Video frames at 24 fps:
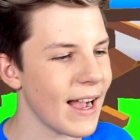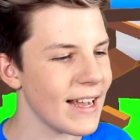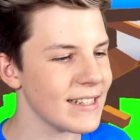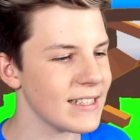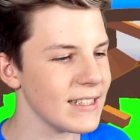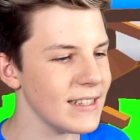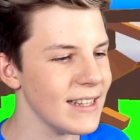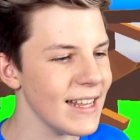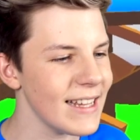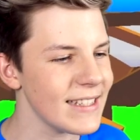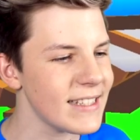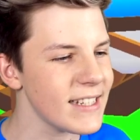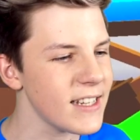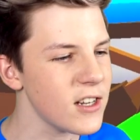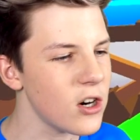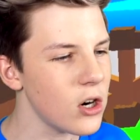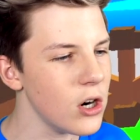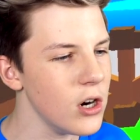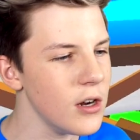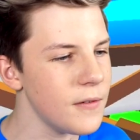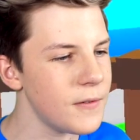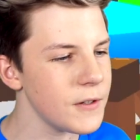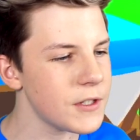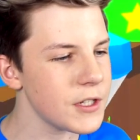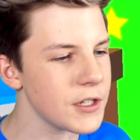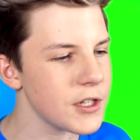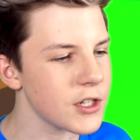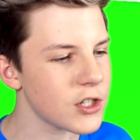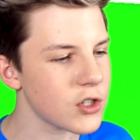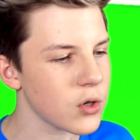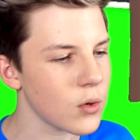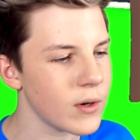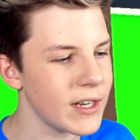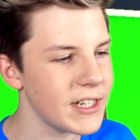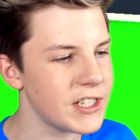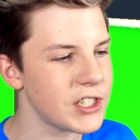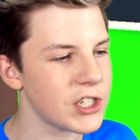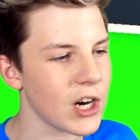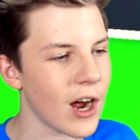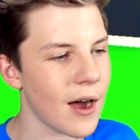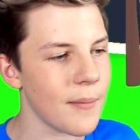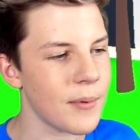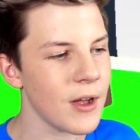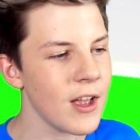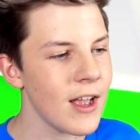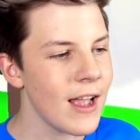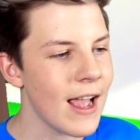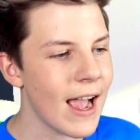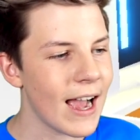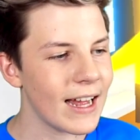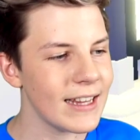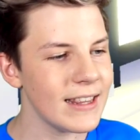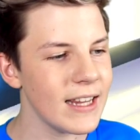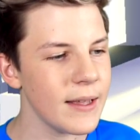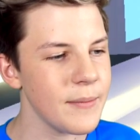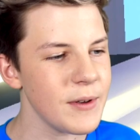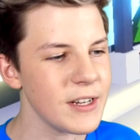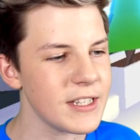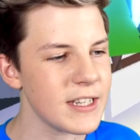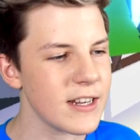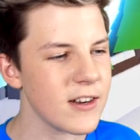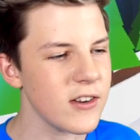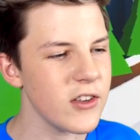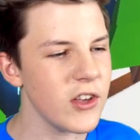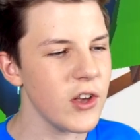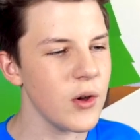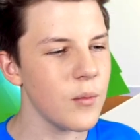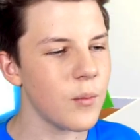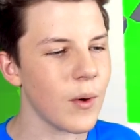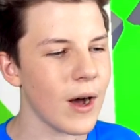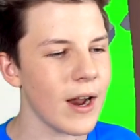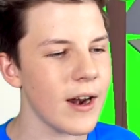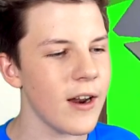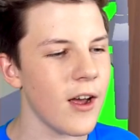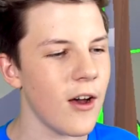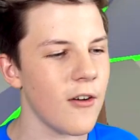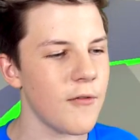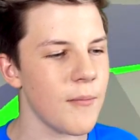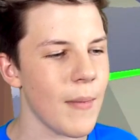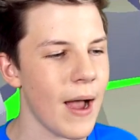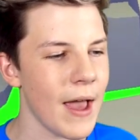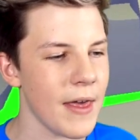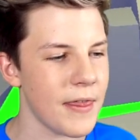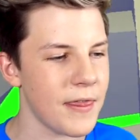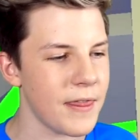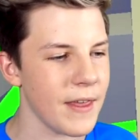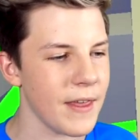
So guys, let's head over to the toy shop and let me tell you one of my